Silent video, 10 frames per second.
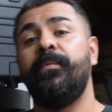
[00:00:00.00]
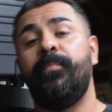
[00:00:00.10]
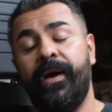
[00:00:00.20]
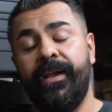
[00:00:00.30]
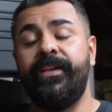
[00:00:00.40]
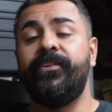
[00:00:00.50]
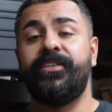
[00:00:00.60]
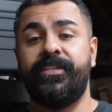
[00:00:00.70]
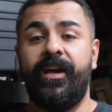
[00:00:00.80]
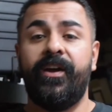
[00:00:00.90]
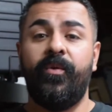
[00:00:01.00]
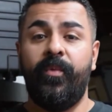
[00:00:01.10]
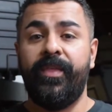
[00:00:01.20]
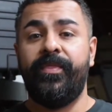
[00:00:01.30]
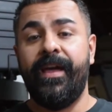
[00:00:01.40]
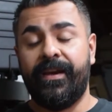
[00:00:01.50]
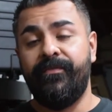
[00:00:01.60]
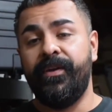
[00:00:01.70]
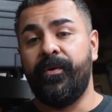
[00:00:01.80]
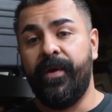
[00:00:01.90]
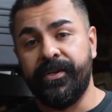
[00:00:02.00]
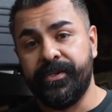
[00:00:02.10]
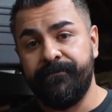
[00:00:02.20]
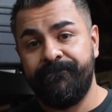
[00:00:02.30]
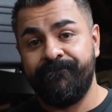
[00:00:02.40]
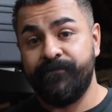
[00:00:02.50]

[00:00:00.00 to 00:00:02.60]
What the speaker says: but you're stuck with that configuration.